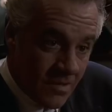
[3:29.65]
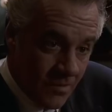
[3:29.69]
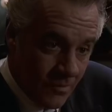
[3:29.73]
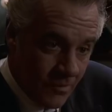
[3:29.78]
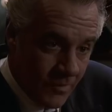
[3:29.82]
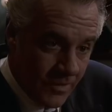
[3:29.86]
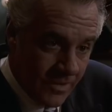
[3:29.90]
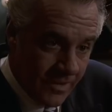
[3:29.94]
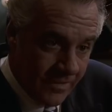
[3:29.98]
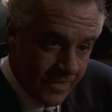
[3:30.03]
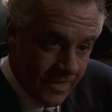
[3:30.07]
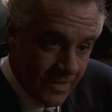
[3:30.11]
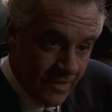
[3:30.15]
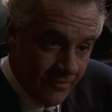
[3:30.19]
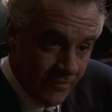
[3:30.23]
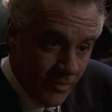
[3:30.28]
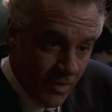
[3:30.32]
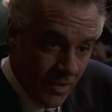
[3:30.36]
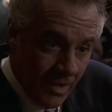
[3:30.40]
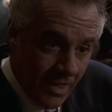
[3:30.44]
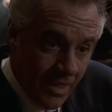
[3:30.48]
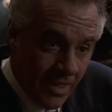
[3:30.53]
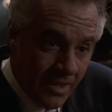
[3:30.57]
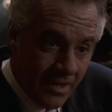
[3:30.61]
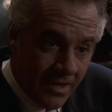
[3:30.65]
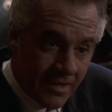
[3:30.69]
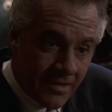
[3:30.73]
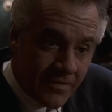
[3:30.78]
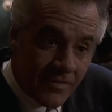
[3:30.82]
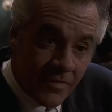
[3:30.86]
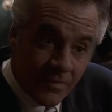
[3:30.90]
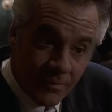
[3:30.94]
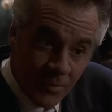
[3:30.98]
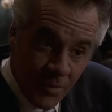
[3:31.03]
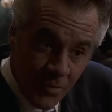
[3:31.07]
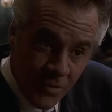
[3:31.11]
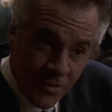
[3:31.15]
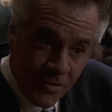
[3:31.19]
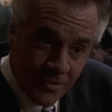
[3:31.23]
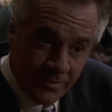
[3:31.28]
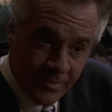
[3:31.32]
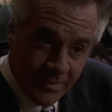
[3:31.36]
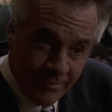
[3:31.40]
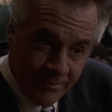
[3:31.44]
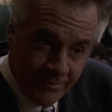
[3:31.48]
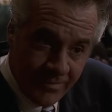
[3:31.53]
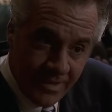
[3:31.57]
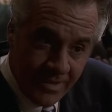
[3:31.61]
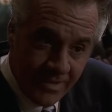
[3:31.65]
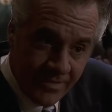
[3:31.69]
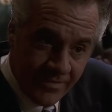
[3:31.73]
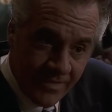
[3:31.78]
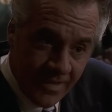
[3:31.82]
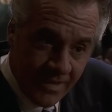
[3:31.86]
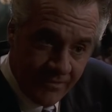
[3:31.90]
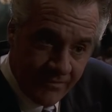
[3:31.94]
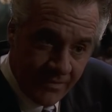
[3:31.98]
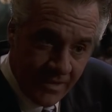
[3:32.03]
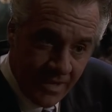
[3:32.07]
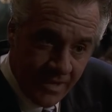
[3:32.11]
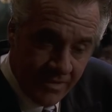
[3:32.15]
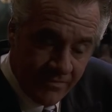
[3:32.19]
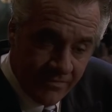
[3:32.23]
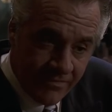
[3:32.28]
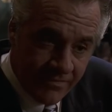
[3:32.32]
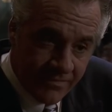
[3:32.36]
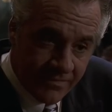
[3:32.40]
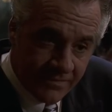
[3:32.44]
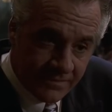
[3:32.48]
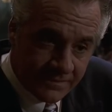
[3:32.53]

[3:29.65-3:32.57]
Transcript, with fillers: When you think of all the headaches most human beings have in life,